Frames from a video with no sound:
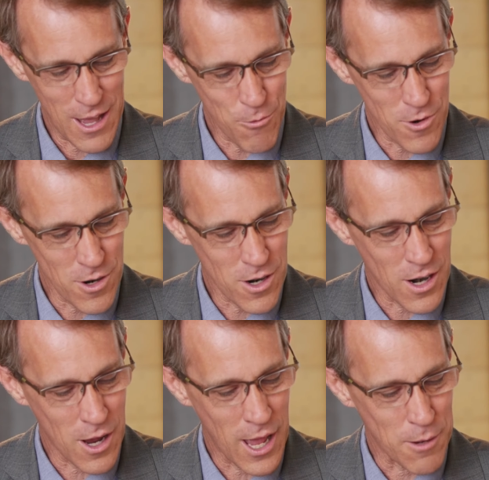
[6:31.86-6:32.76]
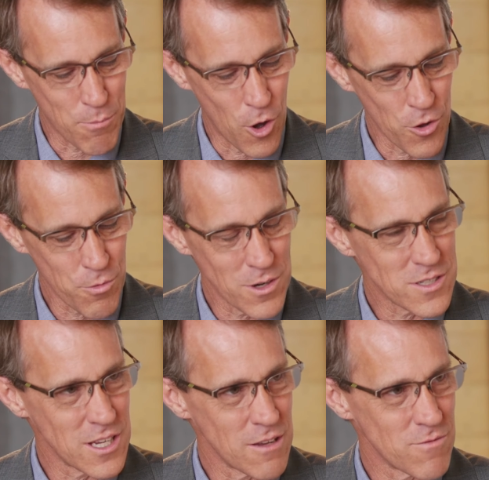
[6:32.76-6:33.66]
They were had both
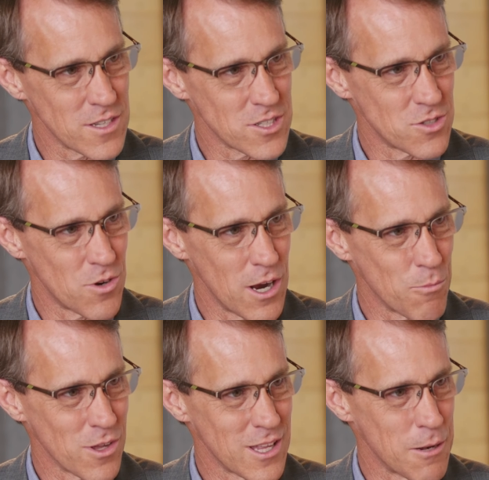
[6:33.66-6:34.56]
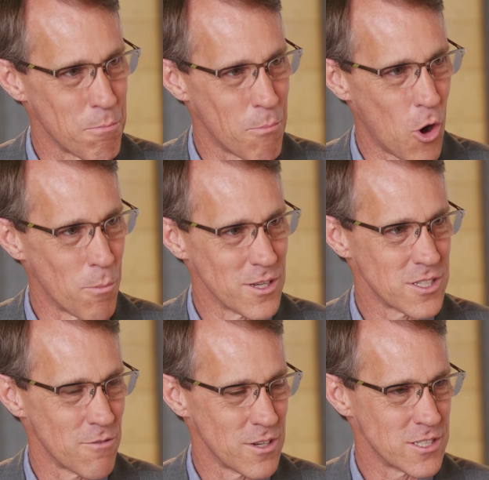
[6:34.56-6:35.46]
received this dream within
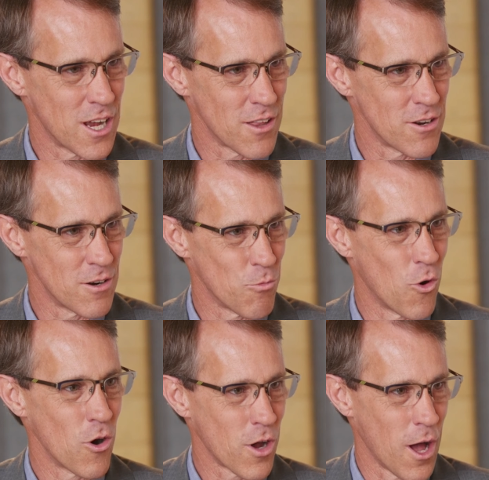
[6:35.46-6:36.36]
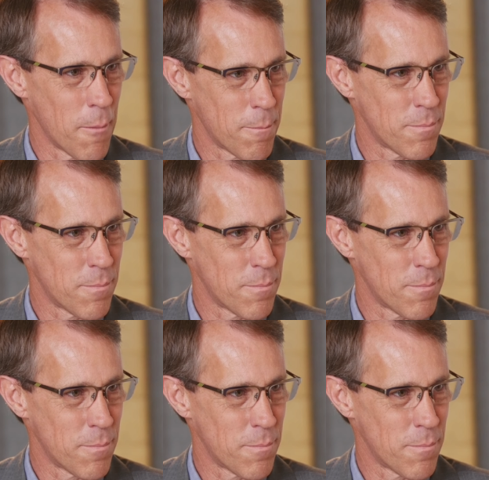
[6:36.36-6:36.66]
moments of each other, woke up